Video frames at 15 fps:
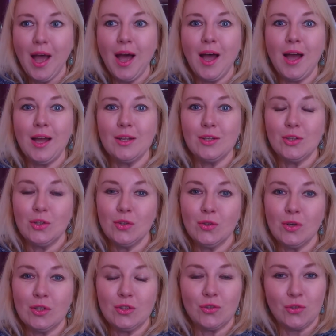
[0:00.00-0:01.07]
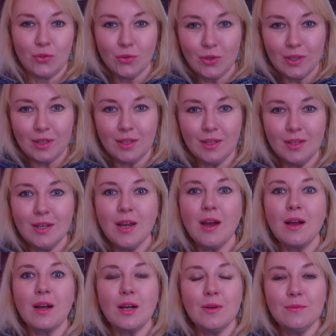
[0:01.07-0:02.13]
and you are truly
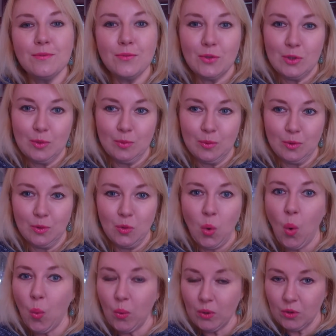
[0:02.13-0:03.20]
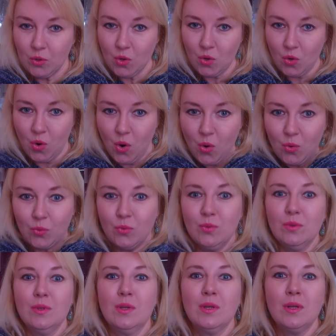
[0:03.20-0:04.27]
comfortable with your own